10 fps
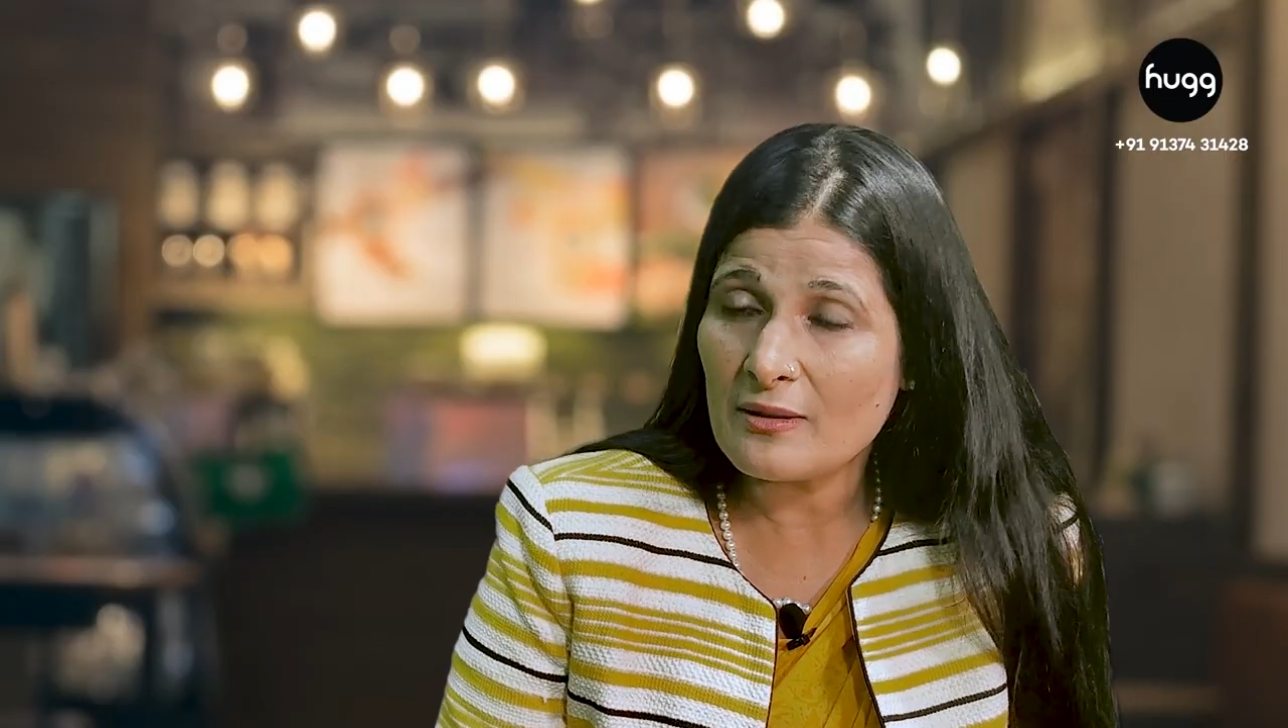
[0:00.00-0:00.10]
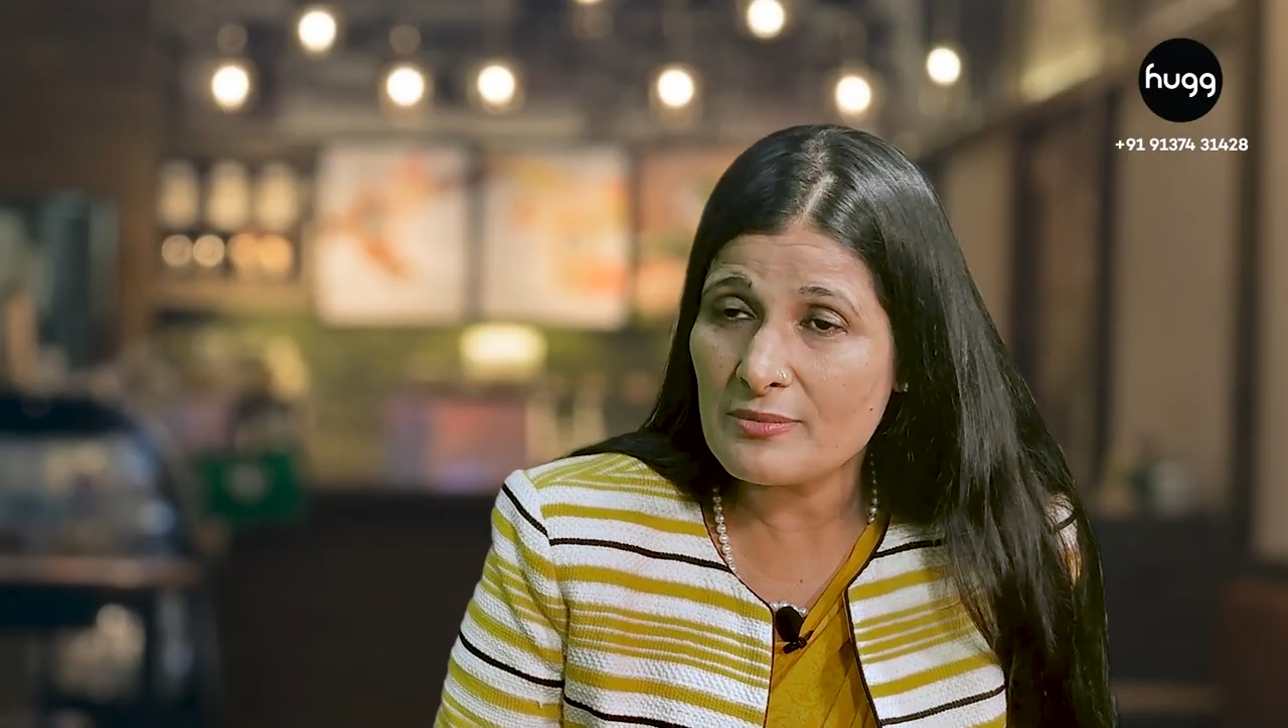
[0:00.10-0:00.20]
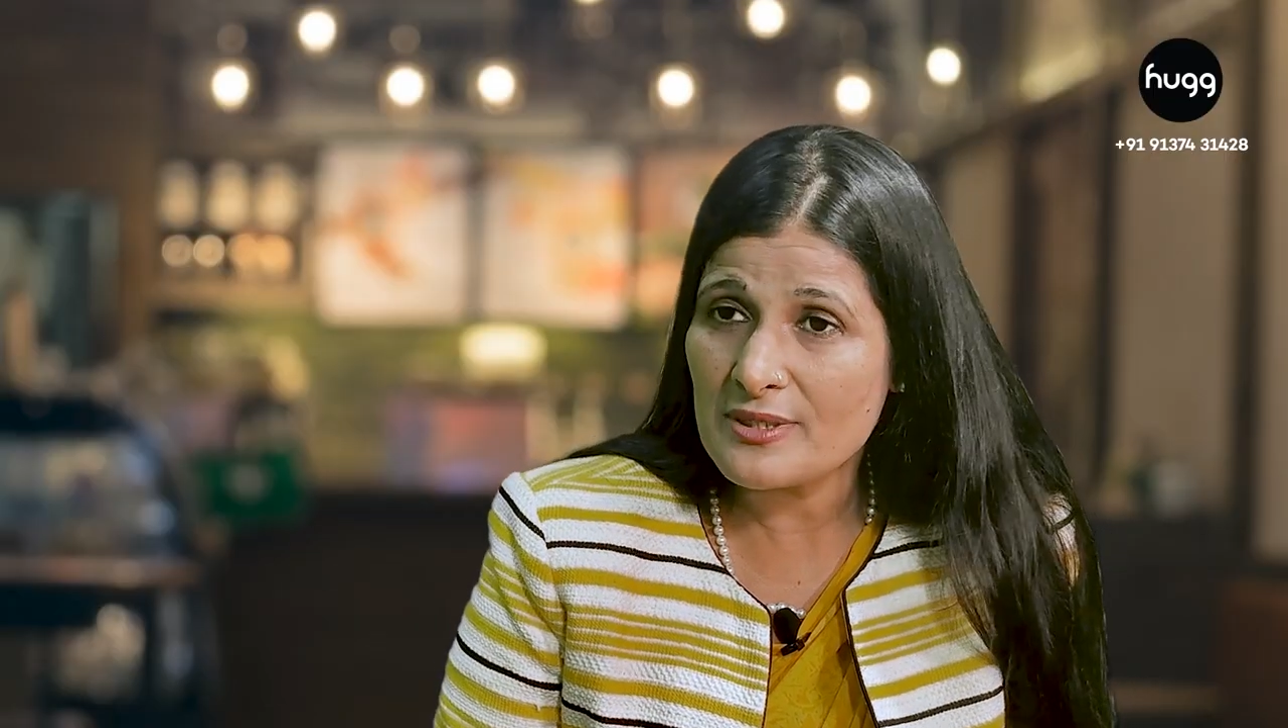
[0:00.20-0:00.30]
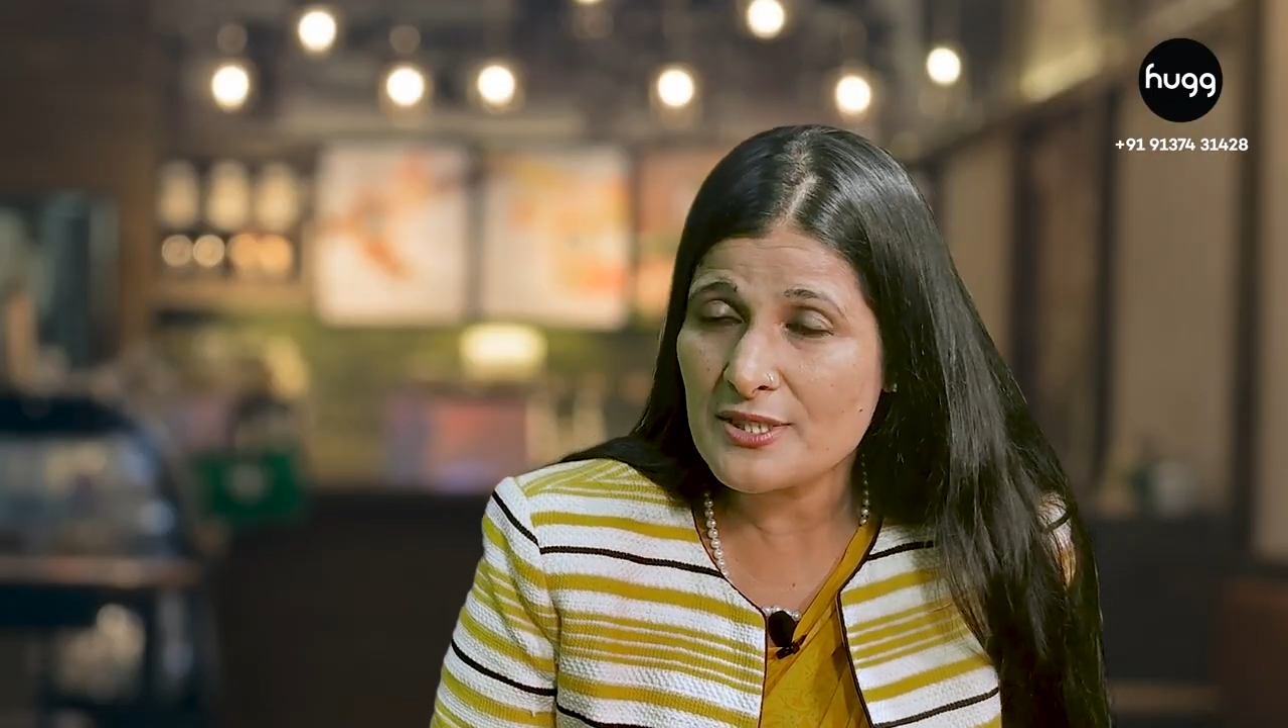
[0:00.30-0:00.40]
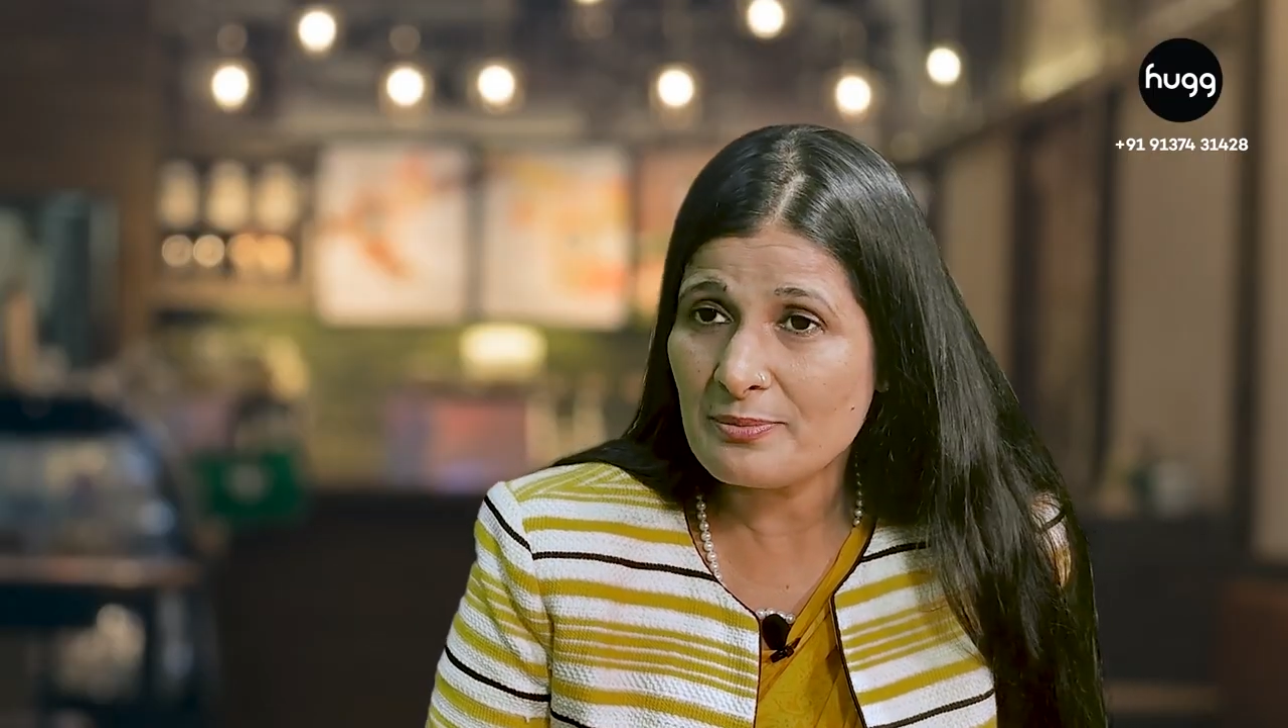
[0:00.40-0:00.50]

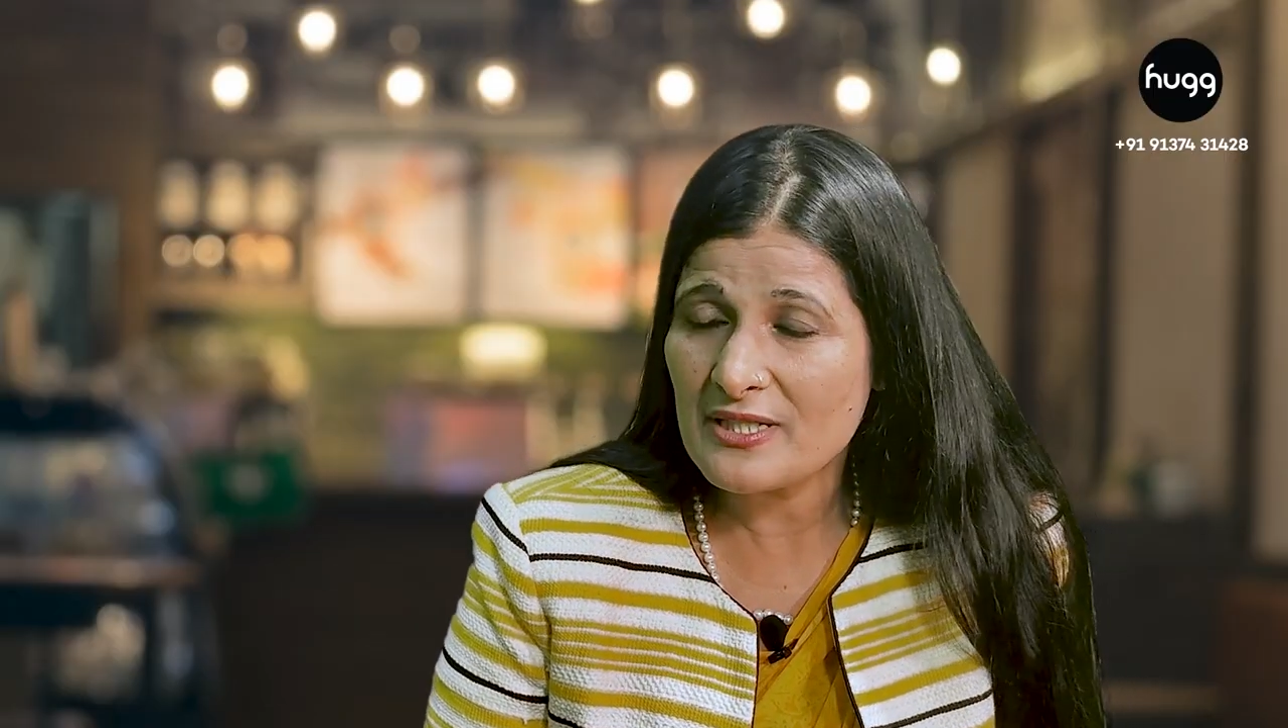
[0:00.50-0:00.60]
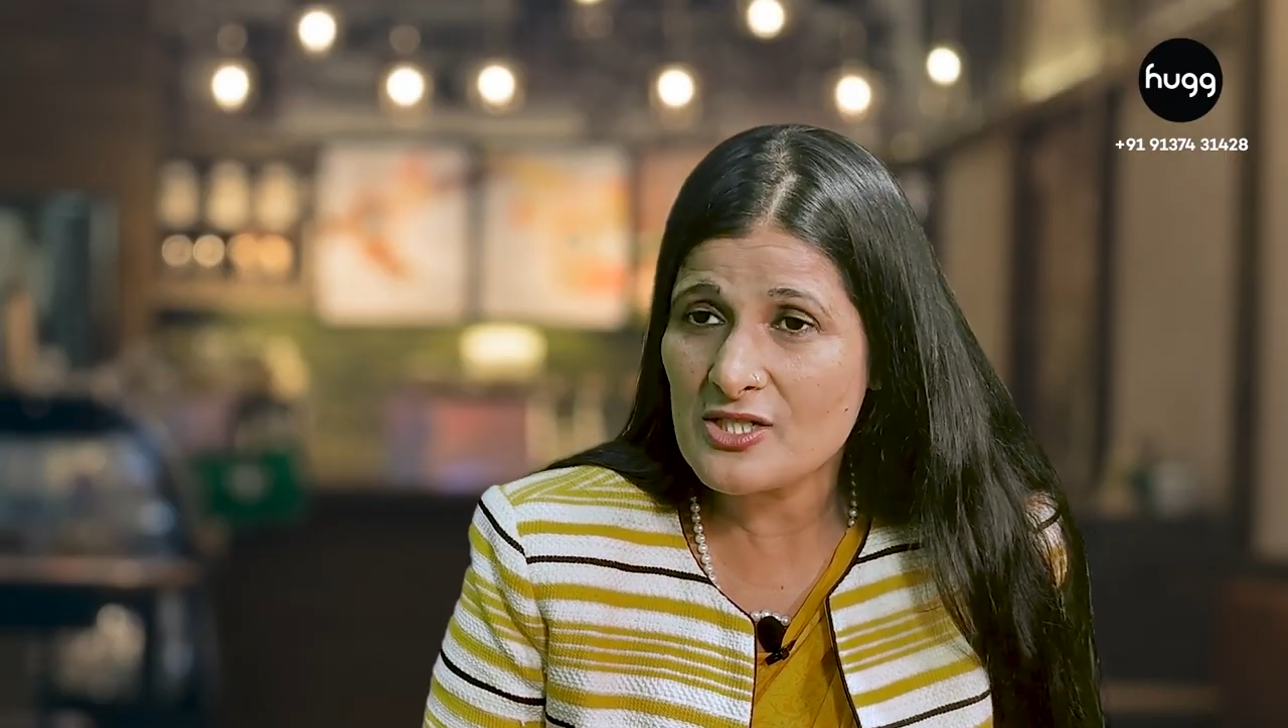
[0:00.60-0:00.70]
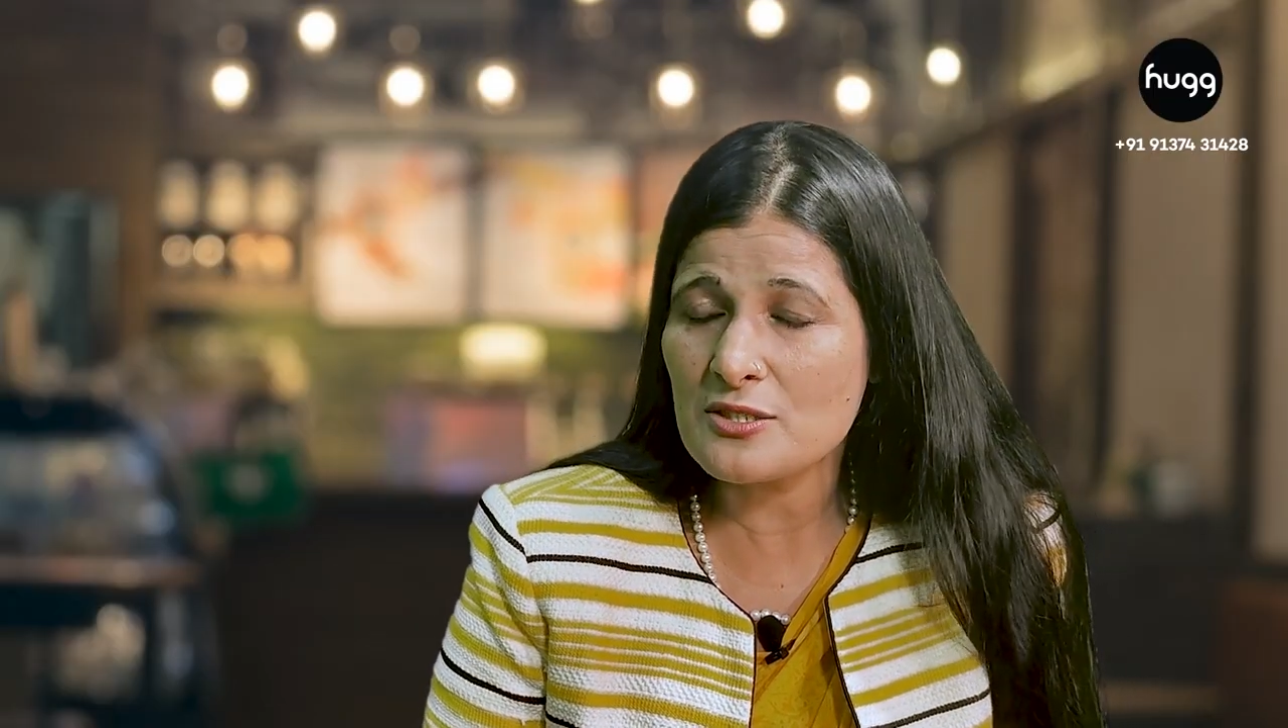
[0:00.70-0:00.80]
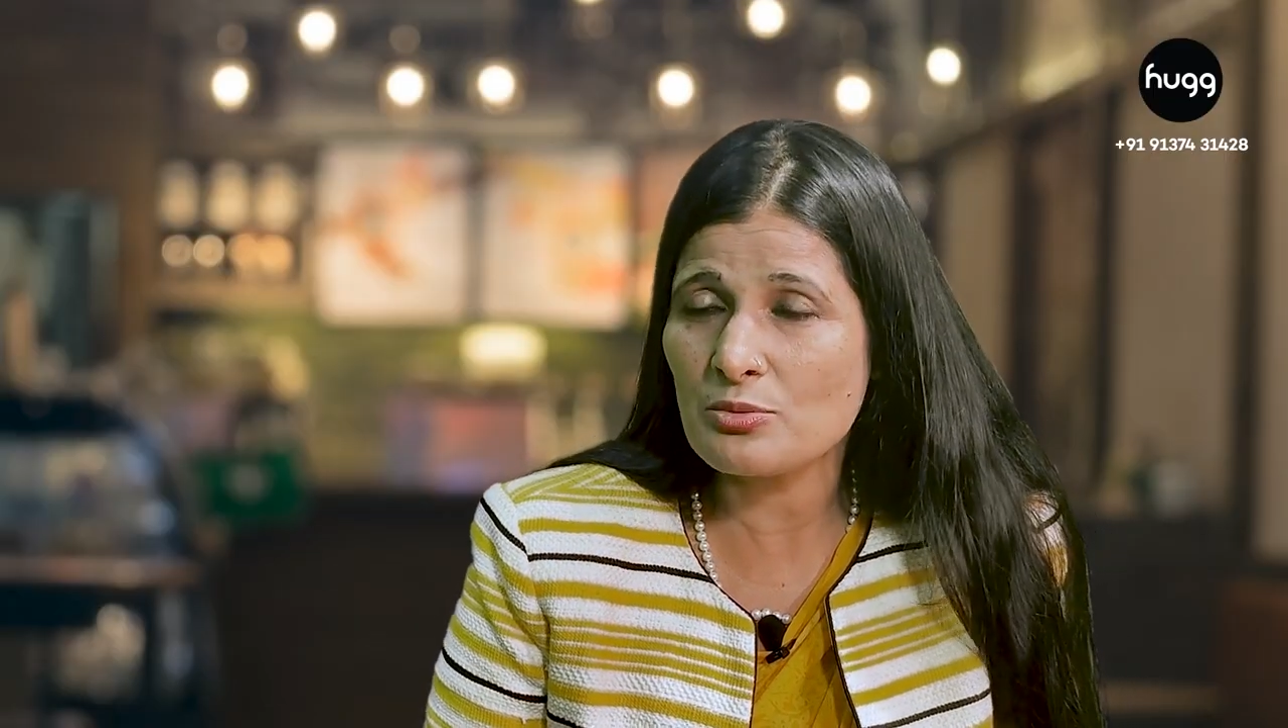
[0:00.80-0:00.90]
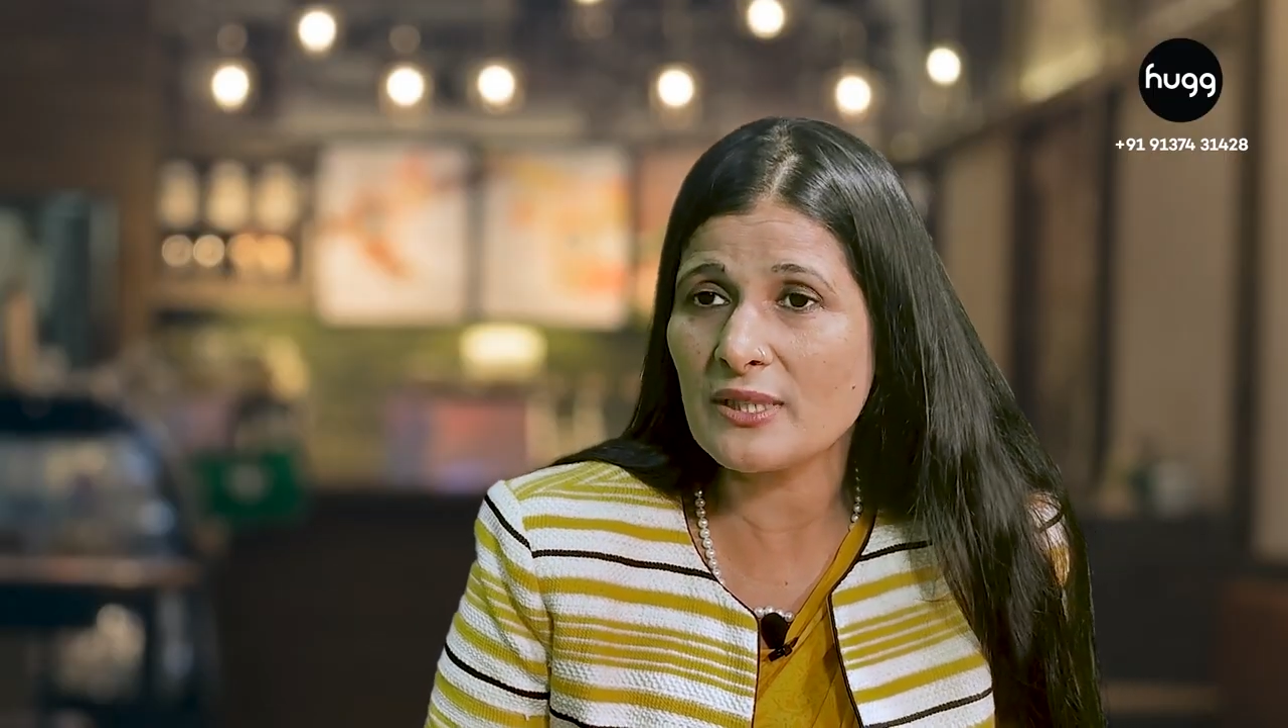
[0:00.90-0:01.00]
IBS patients,